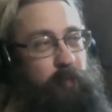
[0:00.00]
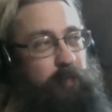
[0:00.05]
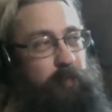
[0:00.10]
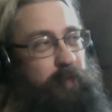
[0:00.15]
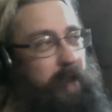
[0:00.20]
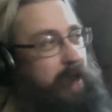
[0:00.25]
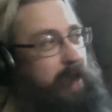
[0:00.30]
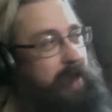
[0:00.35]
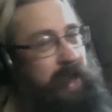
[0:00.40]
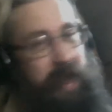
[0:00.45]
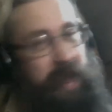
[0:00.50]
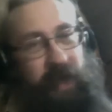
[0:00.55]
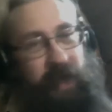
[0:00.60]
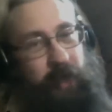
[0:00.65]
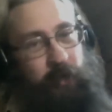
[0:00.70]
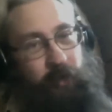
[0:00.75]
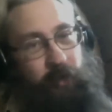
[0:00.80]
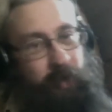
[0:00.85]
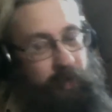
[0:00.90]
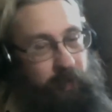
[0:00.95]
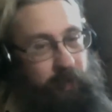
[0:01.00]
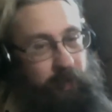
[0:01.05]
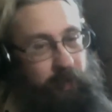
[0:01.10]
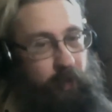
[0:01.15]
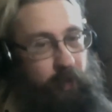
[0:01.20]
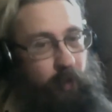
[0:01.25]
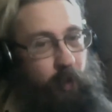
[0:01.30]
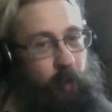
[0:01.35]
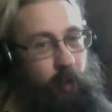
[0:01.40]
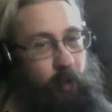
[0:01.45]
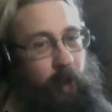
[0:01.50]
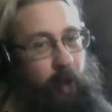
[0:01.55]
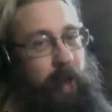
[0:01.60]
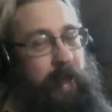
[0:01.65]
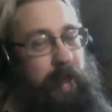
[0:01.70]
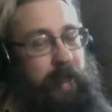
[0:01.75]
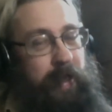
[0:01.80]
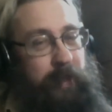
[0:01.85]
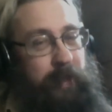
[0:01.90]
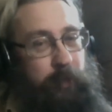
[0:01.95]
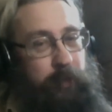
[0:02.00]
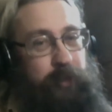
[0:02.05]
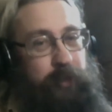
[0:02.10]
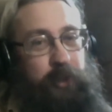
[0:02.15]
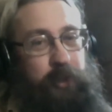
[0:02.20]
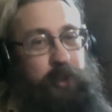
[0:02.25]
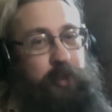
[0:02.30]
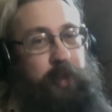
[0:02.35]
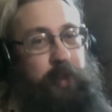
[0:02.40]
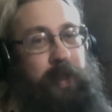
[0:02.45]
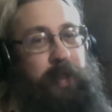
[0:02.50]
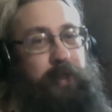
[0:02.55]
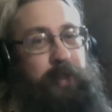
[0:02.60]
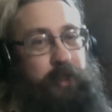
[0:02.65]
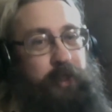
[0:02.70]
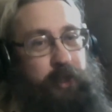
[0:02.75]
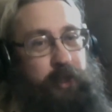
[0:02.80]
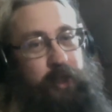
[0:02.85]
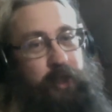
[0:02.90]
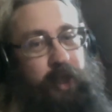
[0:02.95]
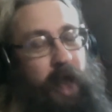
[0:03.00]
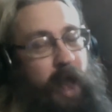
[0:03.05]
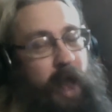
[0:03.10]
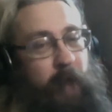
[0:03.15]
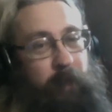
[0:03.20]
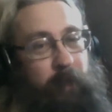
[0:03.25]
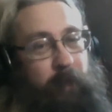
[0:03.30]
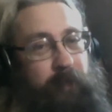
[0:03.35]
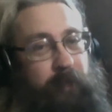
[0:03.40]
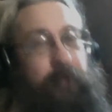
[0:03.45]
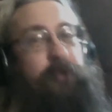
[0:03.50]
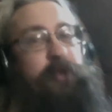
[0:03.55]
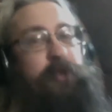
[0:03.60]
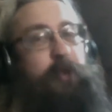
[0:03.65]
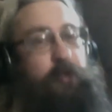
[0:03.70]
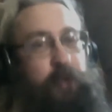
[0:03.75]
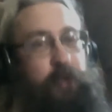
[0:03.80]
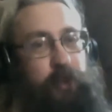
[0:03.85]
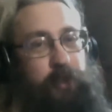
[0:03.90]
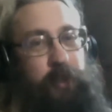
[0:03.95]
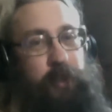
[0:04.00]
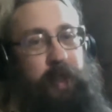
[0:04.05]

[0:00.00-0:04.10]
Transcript: I can't agree that there is such a thing as a good cop. There's no such thing.